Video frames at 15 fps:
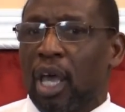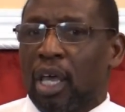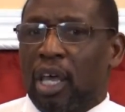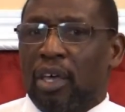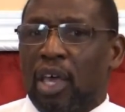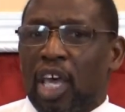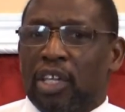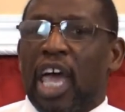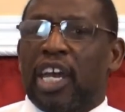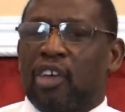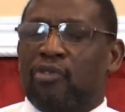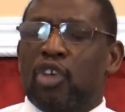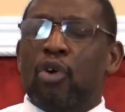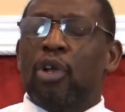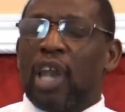It, that
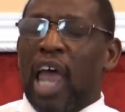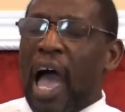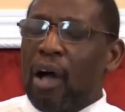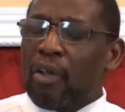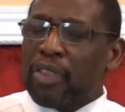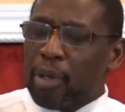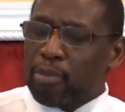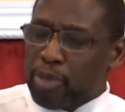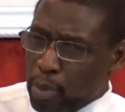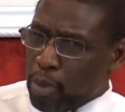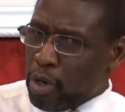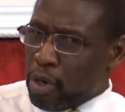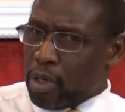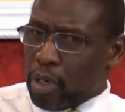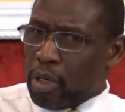if you allow them to
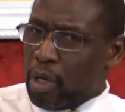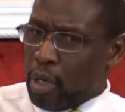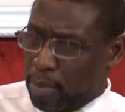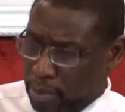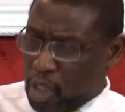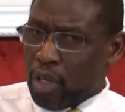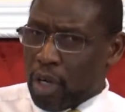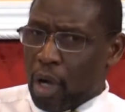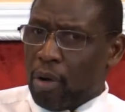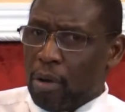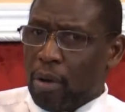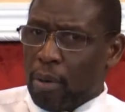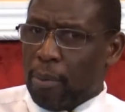murder, you know,